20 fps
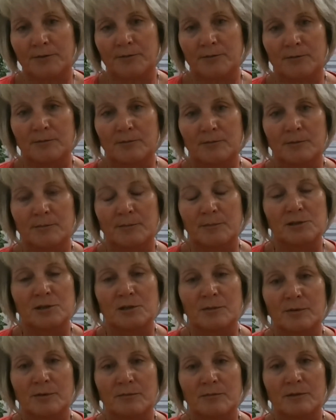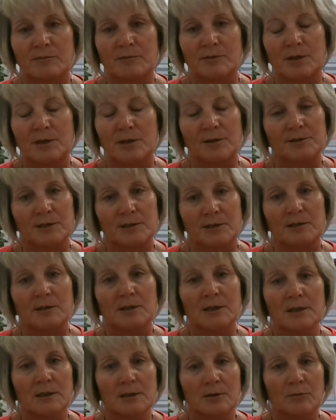through the Mississippi River Delta
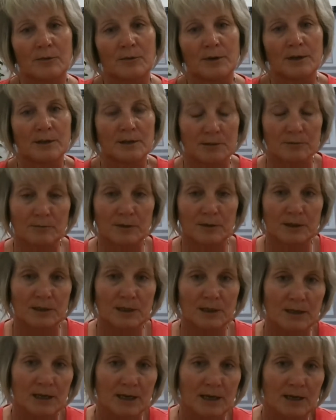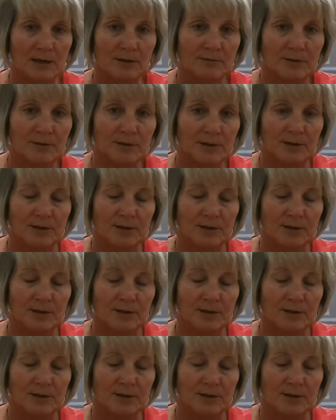when they have